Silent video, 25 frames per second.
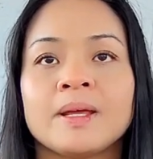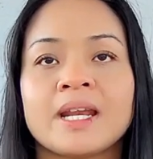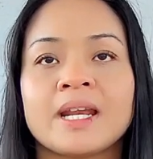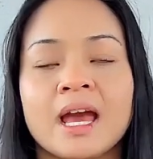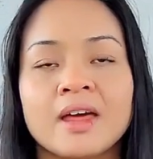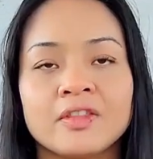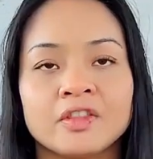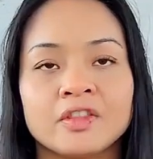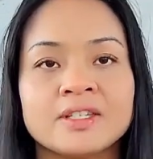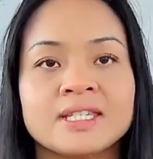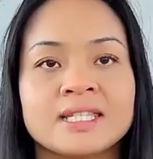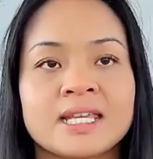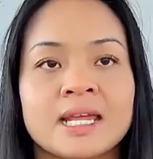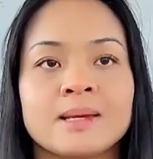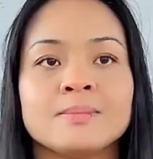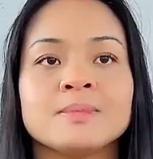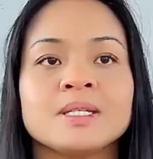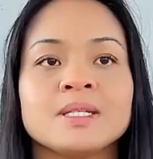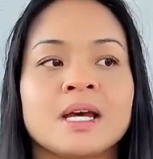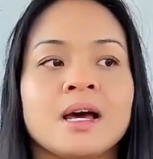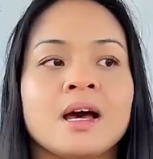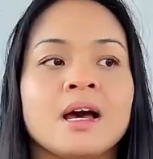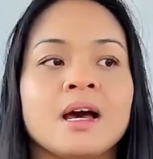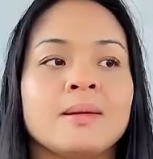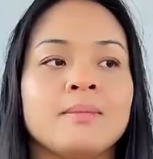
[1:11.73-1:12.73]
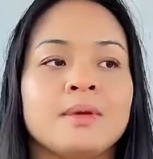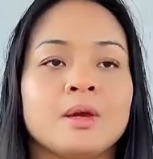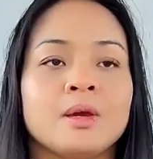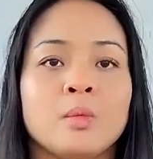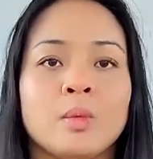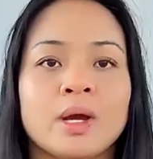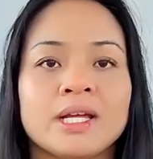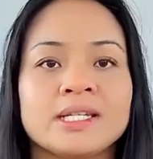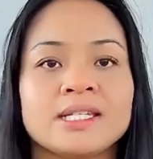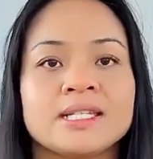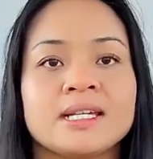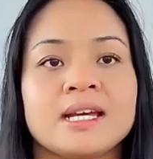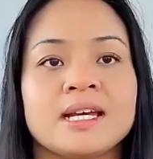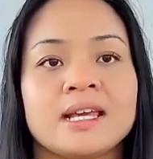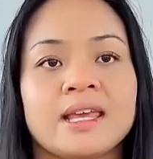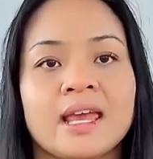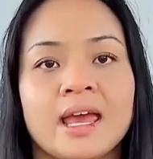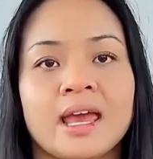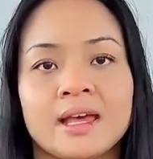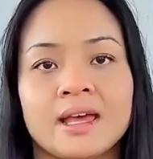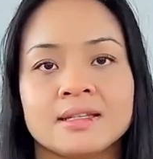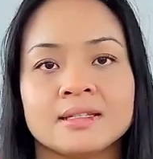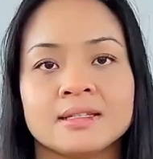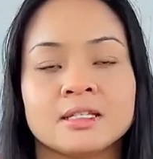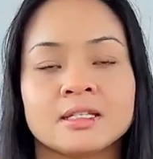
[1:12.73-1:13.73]
but at the same time, it went
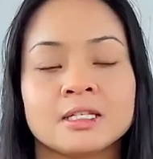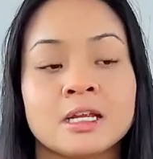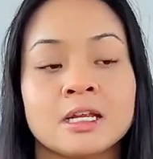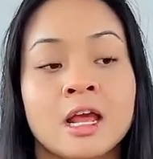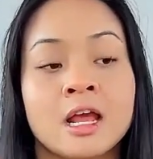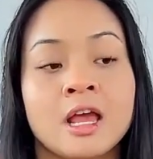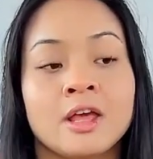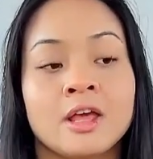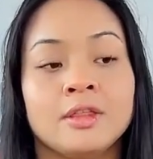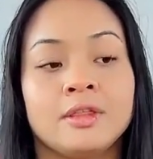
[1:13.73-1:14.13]
against